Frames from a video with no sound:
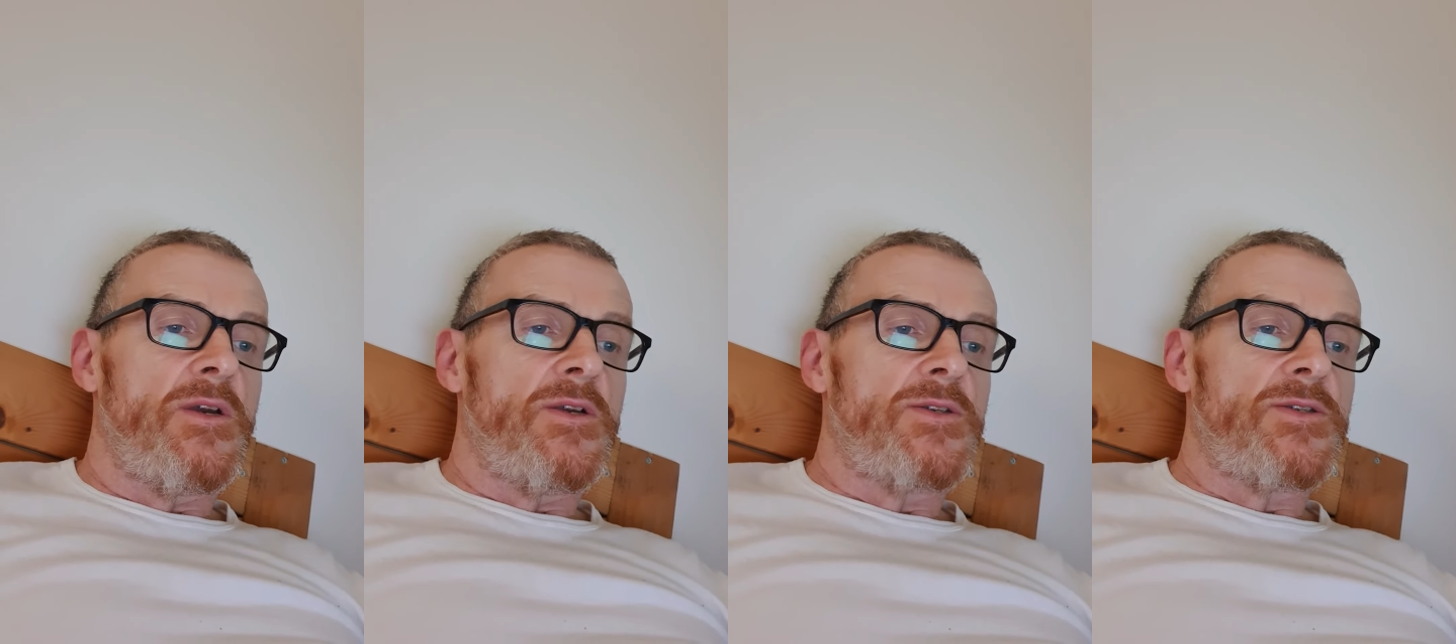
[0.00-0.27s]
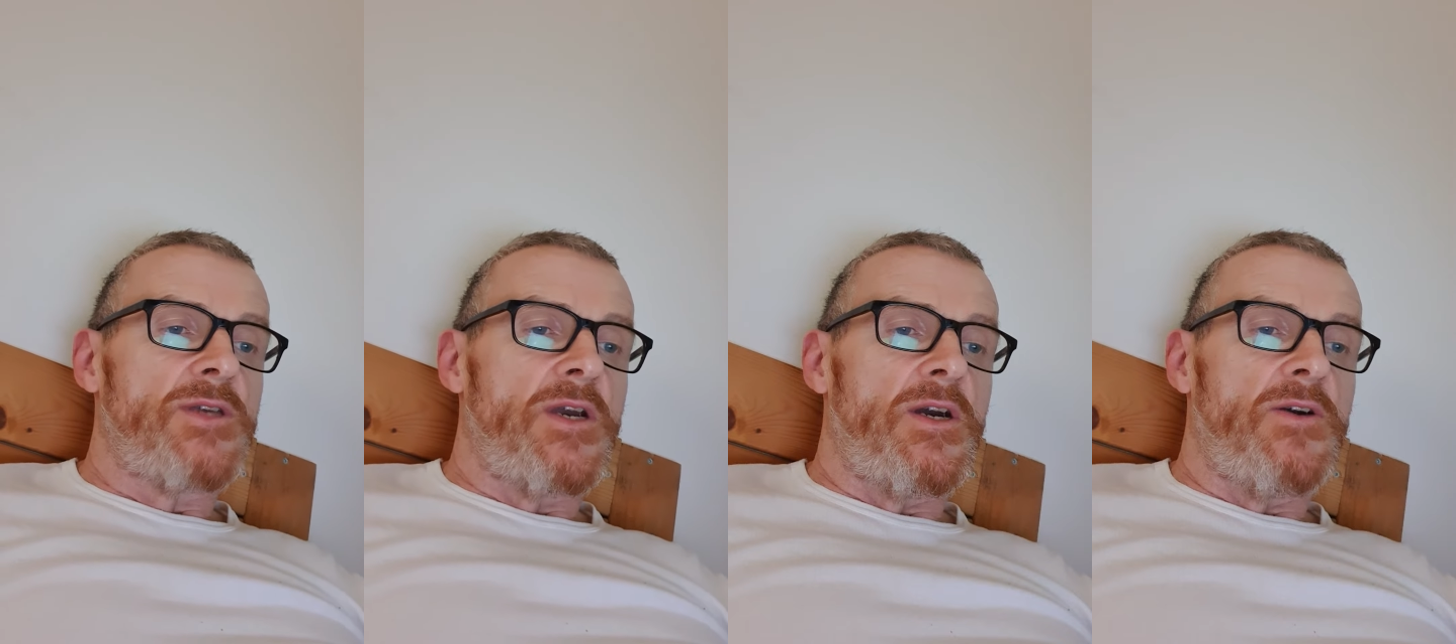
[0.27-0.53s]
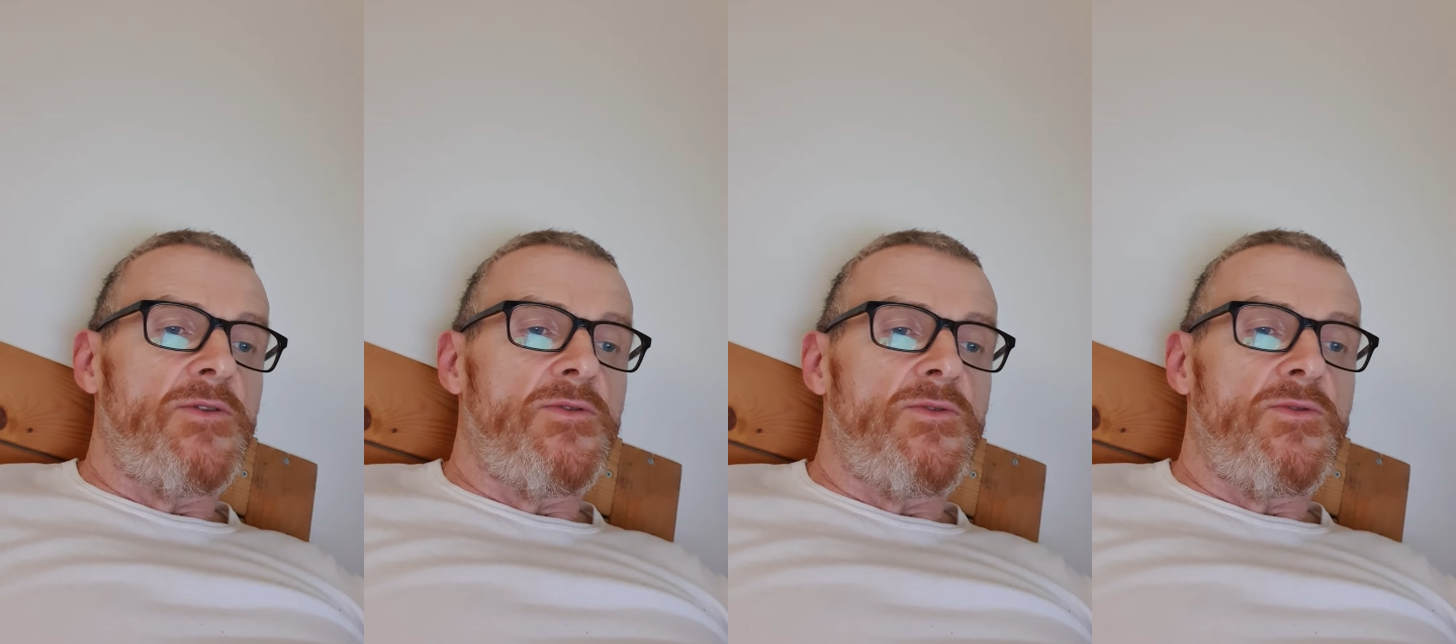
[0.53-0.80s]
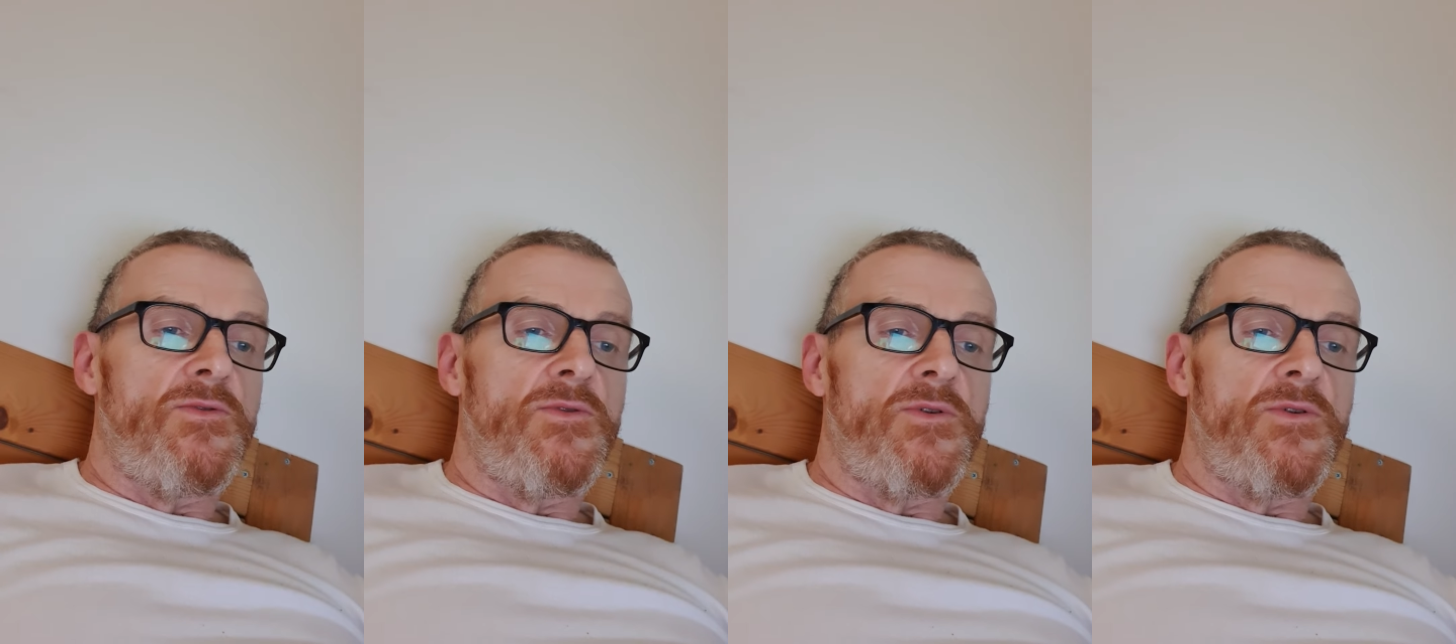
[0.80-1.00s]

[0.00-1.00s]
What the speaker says: So,